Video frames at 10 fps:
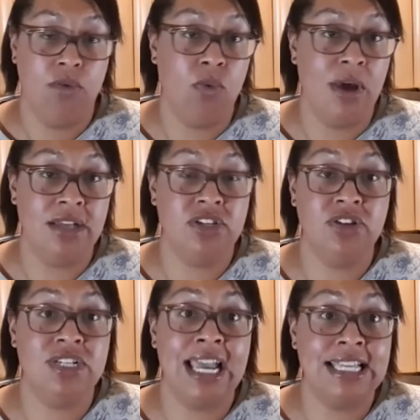
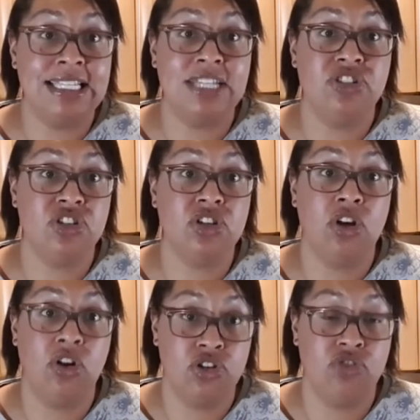1-2 days it's just
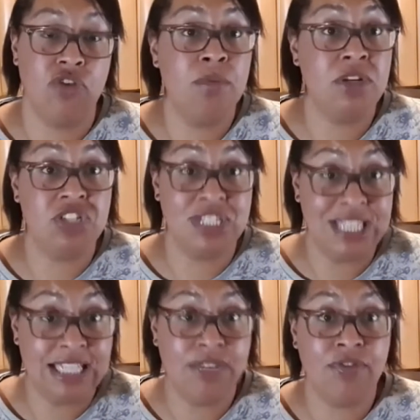colostrum, which is
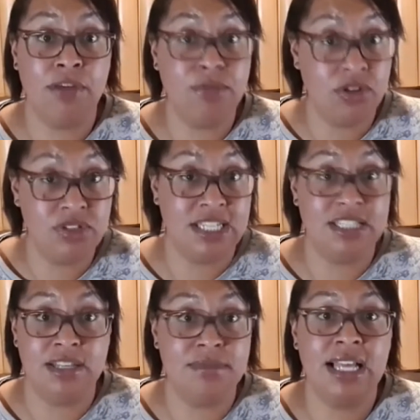needed for their immune
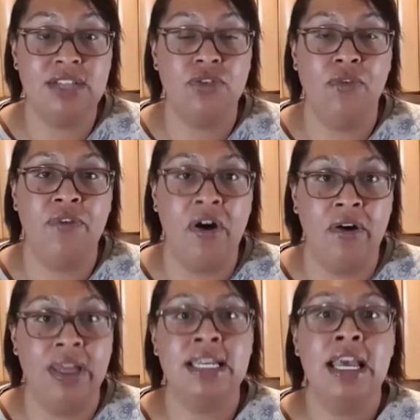system, so that's all
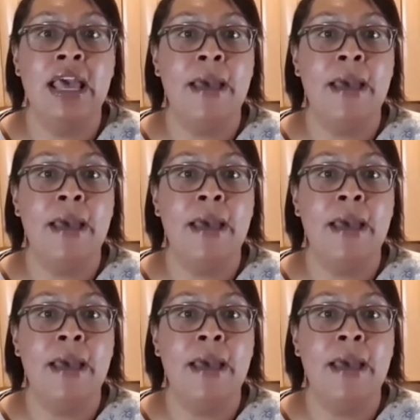fine,